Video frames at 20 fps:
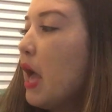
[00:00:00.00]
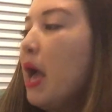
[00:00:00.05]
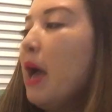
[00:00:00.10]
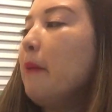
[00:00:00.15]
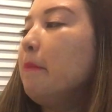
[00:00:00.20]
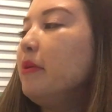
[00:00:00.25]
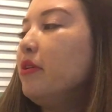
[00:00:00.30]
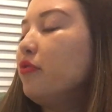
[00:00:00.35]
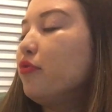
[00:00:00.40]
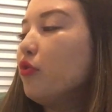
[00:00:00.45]

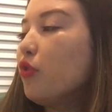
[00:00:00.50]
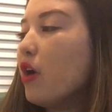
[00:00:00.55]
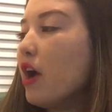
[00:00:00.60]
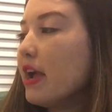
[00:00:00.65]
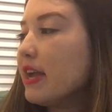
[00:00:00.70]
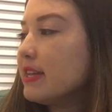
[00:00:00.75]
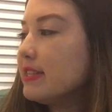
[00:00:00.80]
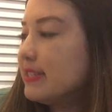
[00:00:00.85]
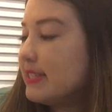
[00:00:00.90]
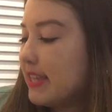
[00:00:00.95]
Before I
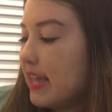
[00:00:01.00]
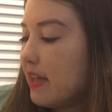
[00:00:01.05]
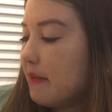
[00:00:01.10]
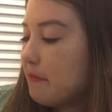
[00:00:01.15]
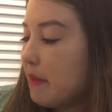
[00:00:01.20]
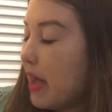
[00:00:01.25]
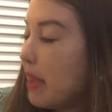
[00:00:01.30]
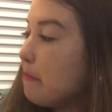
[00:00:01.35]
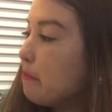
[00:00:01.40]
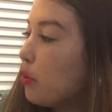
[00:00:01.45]
can save
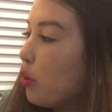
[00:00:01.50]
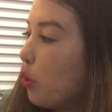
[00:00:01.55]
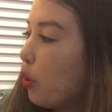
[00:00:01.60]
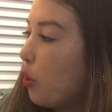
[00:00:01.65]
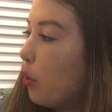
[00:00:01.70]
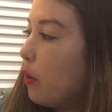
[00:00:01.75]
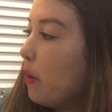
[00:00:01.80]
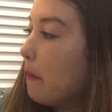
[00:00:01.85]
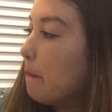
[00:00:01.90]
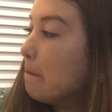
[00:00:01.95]
my
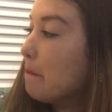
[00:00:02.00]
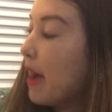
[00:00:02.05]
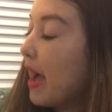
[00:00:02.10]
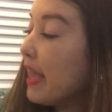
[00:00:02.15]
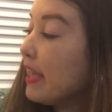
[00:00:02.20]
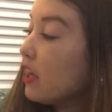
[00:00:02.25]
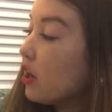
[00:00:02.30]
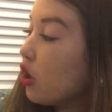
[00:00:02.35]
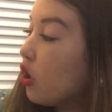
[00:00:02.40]
bowl, Maya